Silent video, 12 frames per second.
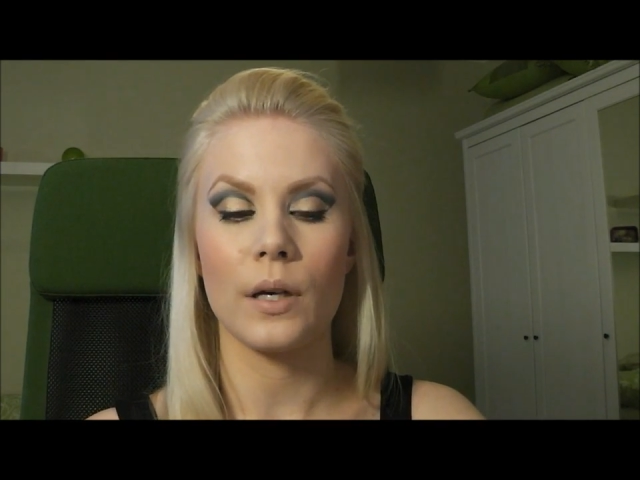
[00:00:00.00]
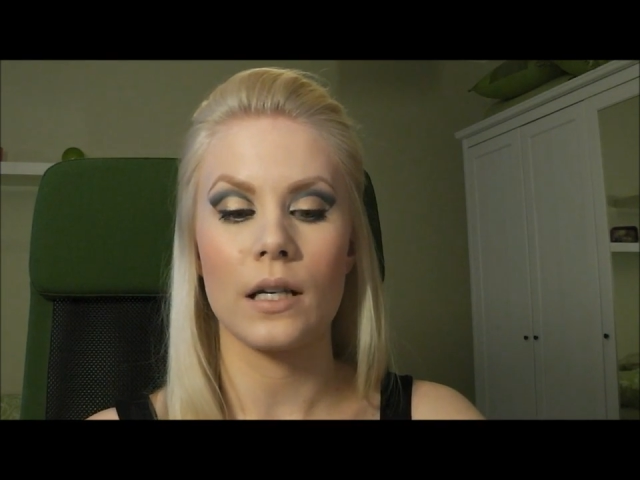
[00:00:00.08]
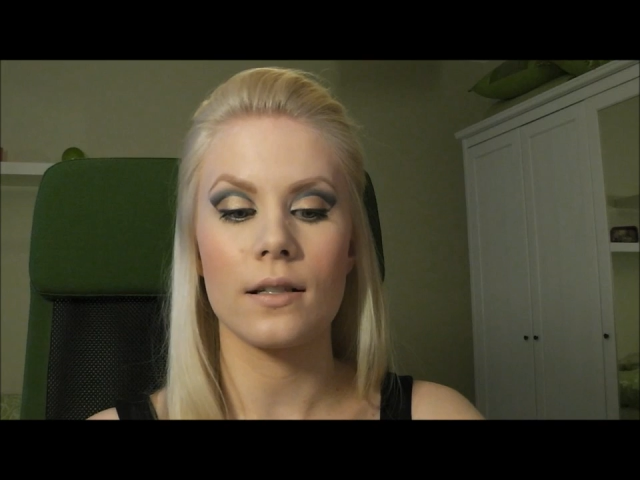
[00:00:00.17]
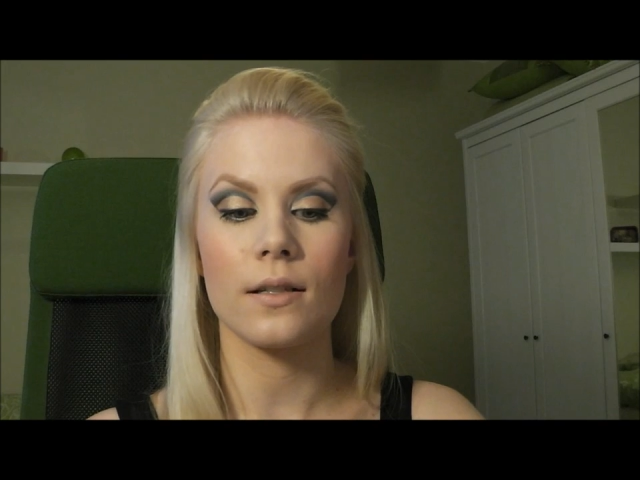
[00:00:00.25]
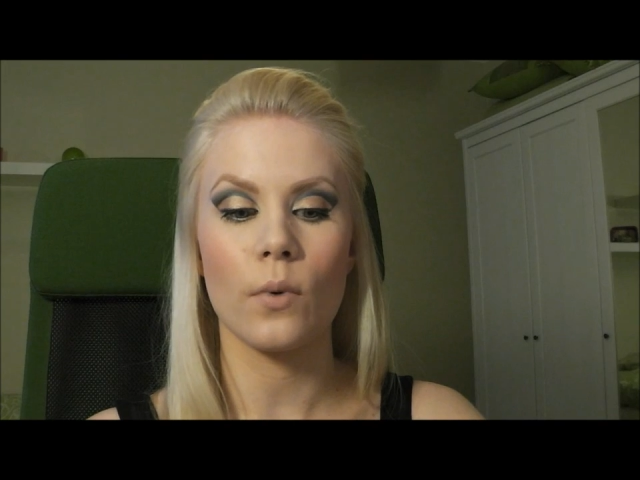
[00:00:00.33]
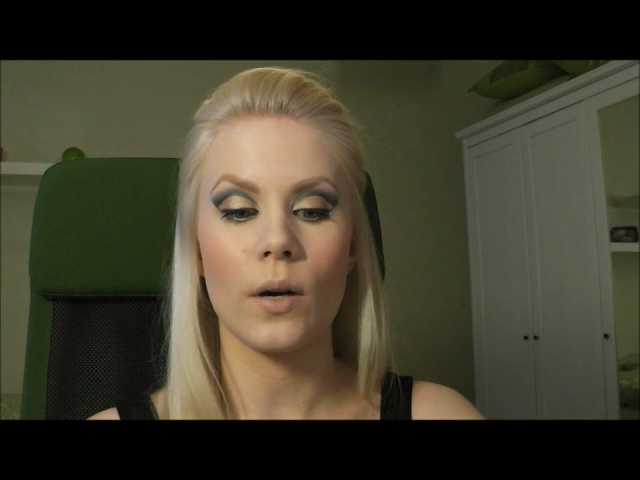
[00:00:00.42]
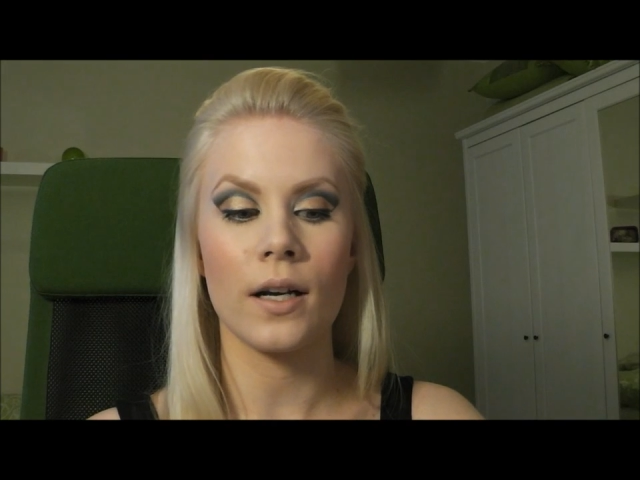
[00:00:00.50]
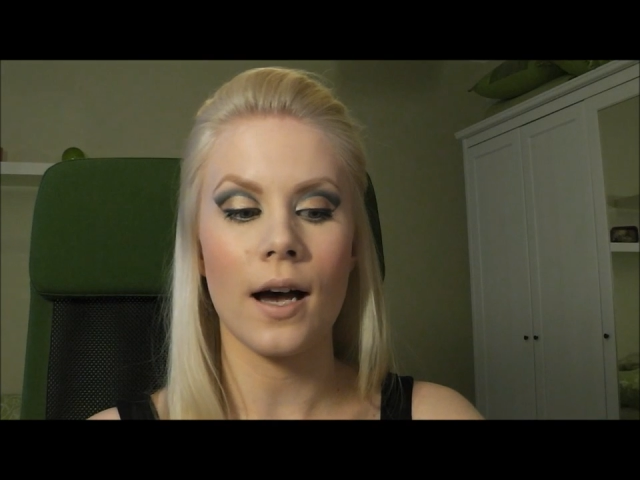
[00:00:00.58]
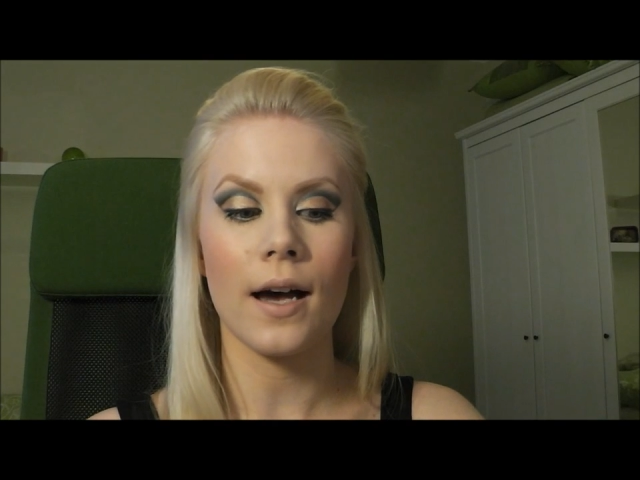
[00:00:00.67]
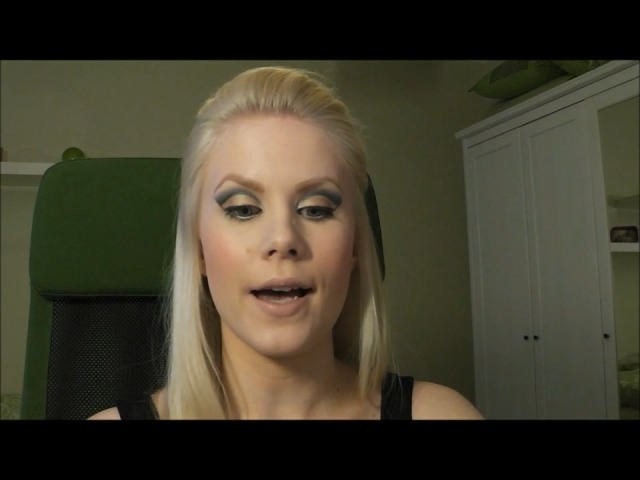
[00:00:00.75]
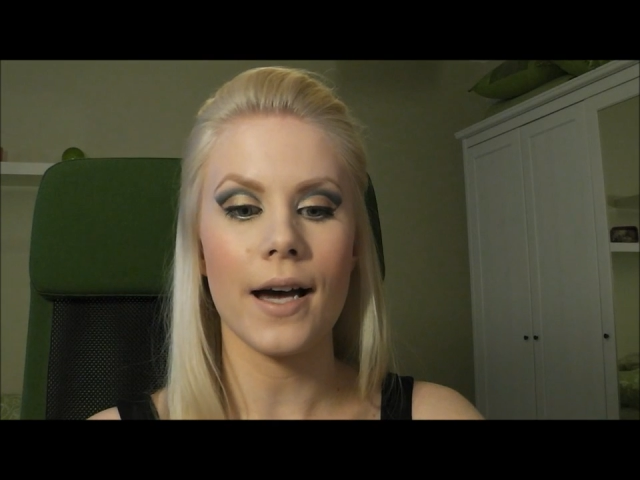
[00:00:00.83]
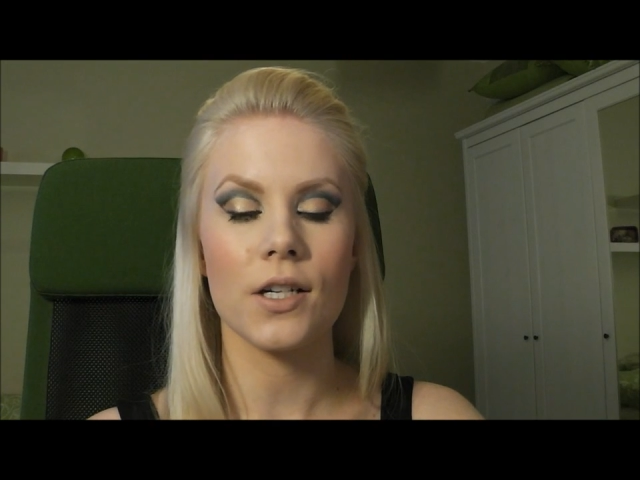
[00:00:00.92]
Because when
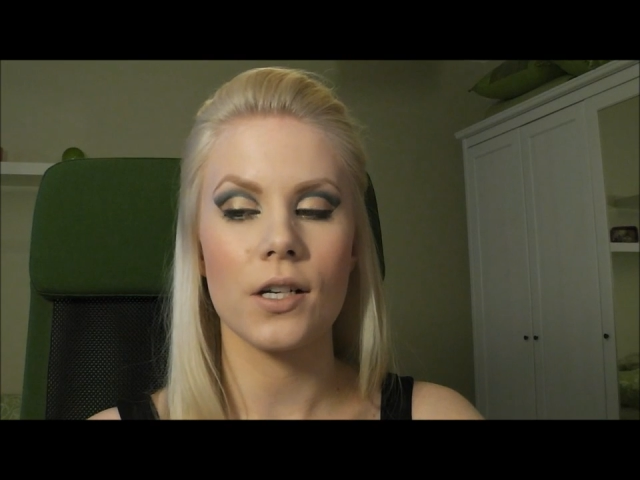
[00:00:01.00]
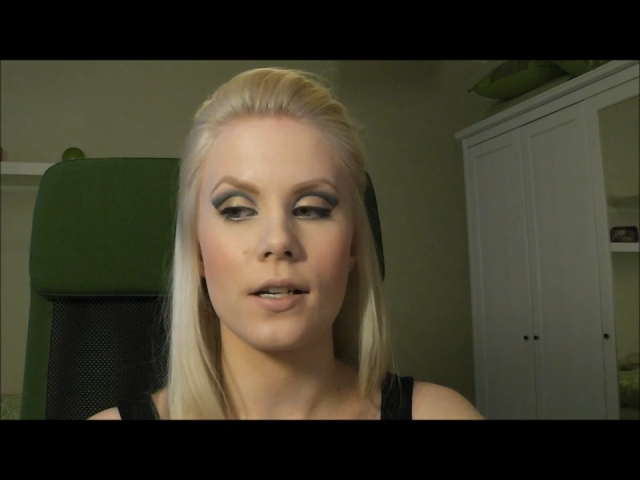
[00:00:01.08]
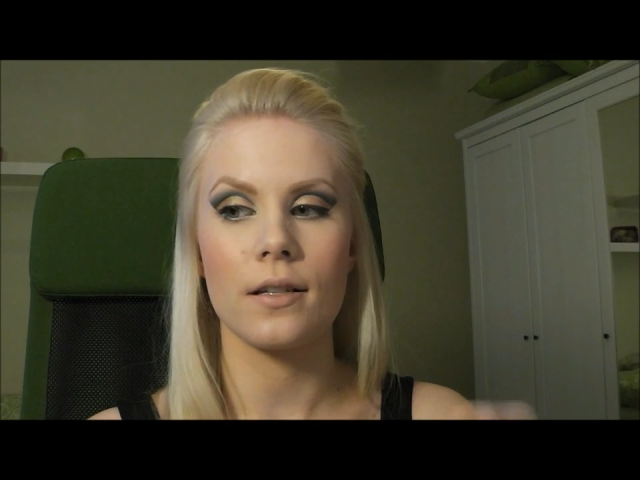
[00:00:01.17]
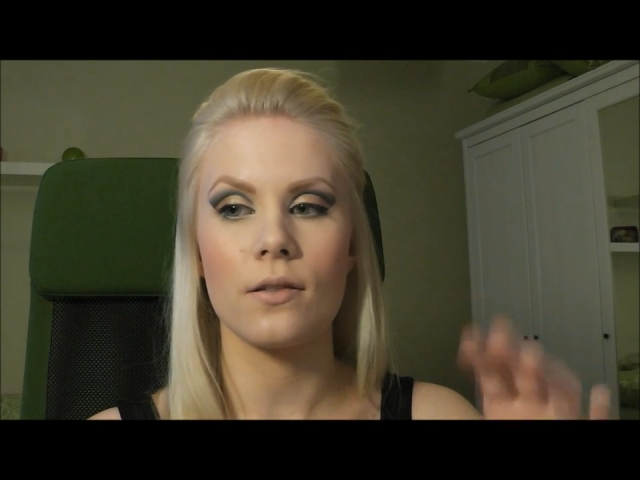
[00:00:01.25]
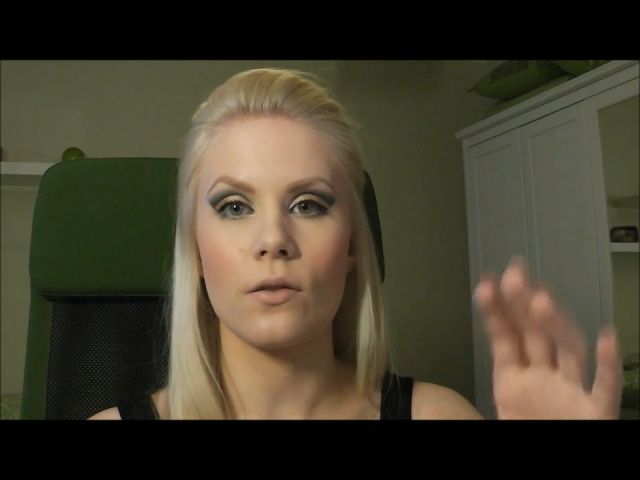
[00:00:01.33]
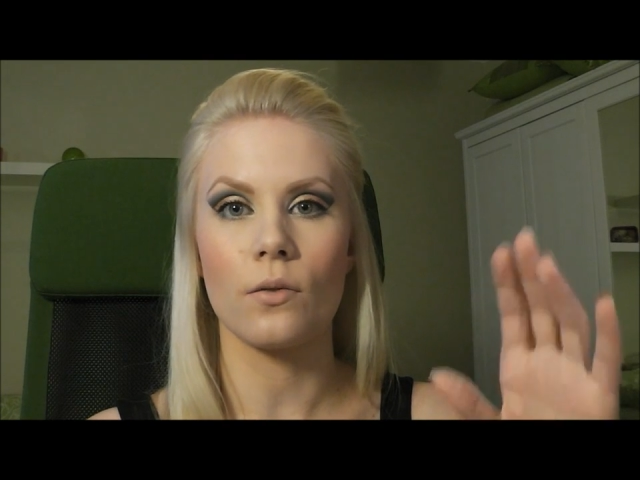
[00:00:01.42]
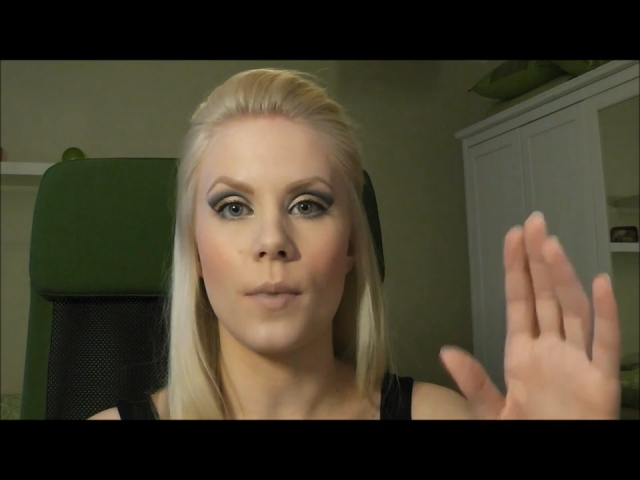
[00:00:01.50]
I actually saw